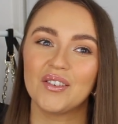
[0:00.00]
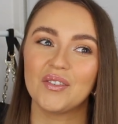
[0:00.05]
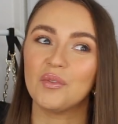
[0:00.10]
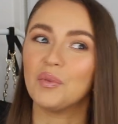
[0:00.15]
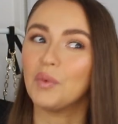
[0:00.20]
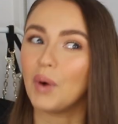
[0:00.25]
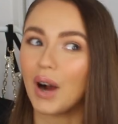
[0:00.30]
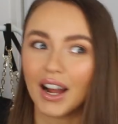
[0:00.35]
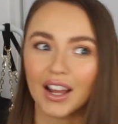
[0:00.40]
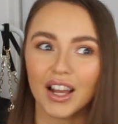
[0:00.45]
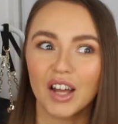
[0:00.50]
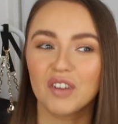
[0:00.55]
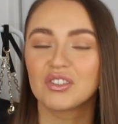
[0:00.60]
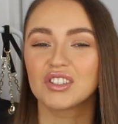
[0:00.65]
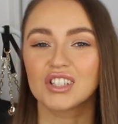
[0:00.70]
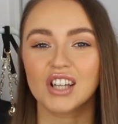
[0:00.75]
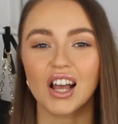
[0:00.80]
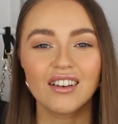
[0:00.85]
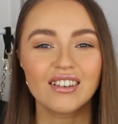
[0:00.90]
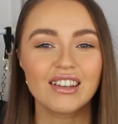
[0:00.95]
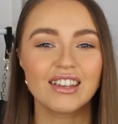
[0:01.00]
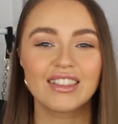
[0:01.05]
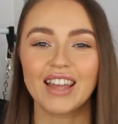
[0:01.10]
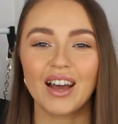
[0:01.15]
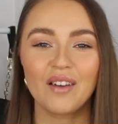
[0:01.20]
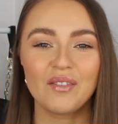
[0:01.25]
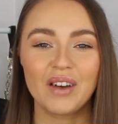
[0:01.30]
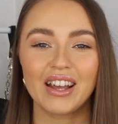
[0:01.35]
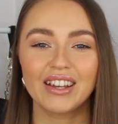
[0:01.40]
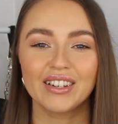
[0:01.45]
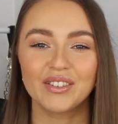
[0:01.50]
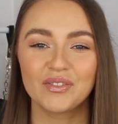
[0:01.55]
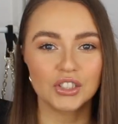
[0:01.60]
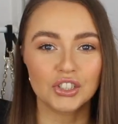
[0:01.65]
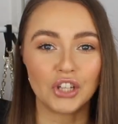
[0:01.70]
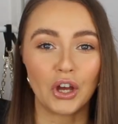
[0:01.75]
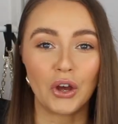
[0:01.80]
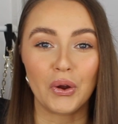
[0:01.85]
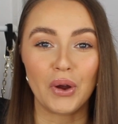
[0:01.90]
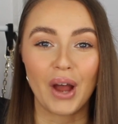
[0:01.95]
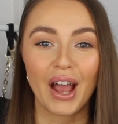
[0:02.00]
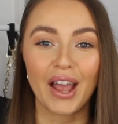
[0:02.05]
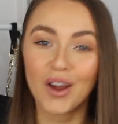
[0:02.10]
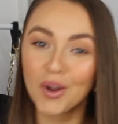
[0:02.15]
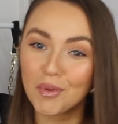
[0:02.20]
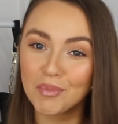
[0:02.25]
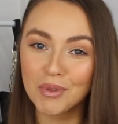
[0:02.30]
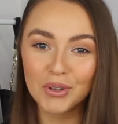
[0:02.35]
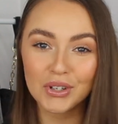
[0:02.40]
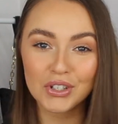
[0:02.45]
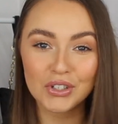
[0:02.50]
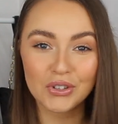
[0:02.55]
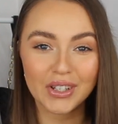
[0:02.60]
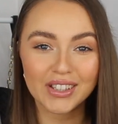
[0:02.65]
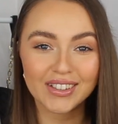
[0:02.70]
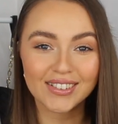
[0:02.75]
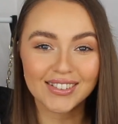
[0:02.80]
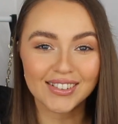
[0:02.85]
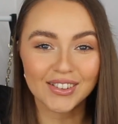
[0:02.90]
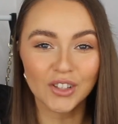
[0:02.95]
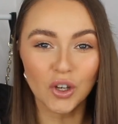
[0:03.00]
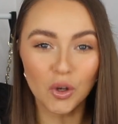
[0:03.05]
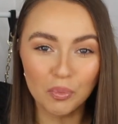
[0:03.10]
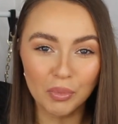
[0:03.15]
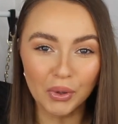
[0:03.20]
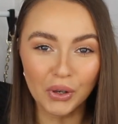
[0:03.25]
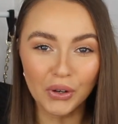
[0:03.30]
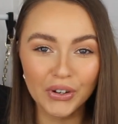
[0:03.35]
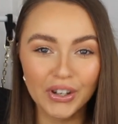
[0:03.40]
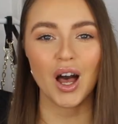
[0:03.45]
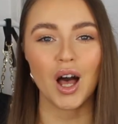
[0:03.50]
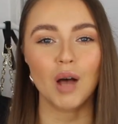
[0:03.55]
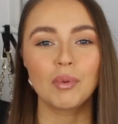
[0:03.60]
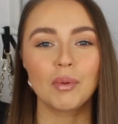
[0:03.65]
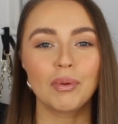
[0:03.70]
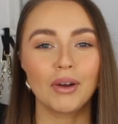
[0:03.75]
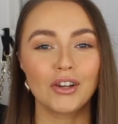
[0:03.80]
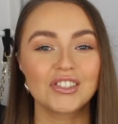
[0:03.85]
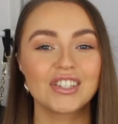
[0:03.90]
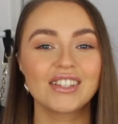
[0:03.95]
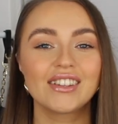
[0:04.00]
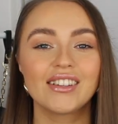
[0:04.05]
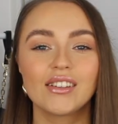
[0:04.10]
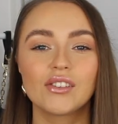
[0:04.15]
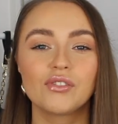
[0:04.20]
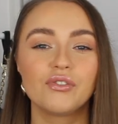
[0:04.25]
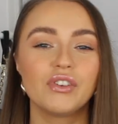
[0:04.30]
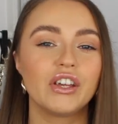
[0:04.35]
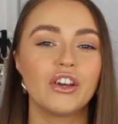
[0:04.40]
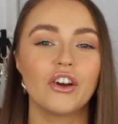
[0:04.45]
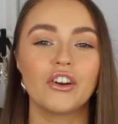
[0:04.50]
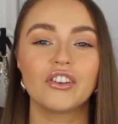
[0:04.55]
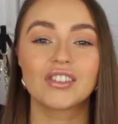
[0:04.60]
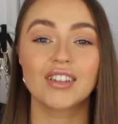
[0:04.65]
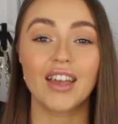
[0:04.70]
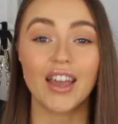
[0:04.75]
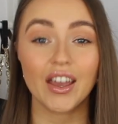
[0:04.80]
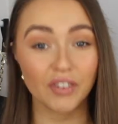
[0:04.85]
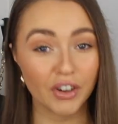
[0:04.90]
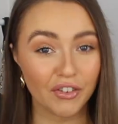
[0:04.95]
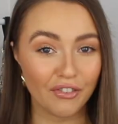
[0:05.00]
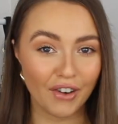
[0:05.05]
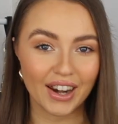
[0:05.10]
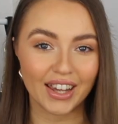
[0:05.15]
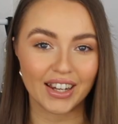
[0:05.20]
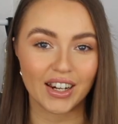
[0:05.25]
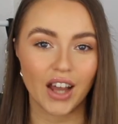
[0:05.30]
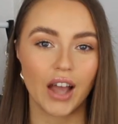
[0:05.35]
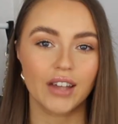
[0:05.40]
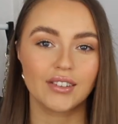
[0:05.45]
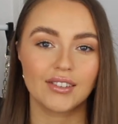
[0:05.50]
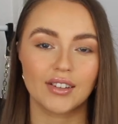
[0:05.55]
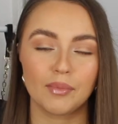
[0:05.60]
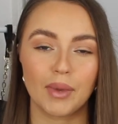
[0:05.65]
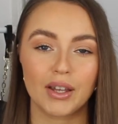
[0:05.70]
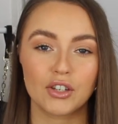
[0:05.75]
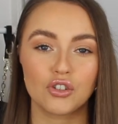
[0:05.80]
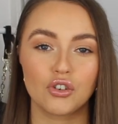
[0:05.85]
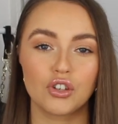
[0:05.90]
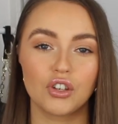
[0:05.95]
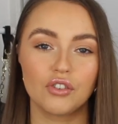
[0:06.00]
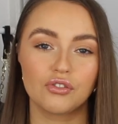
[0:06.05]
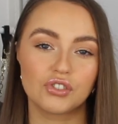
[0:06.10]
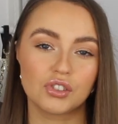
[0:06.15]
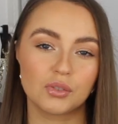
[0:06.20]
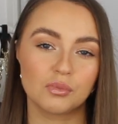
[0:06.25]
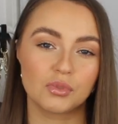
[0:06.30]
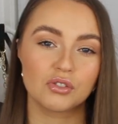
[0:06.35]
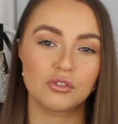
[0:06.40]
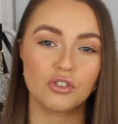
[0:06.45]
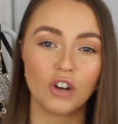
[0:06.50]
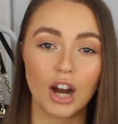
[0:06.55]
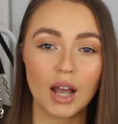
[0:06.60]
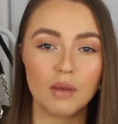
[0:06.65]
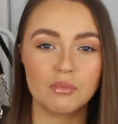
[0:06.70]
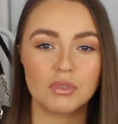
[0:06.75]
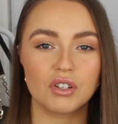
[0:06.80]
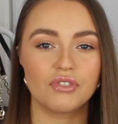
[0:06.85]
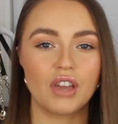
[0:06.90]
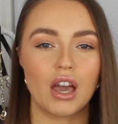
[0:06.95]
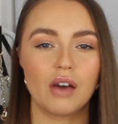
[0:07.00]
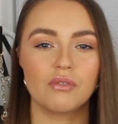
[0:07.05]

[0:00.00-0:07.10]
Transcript: why I've styled it that way. So I hope you enjoy this lookbook. I'll be posting these videos every Friday night, so make sure you've subscribed if you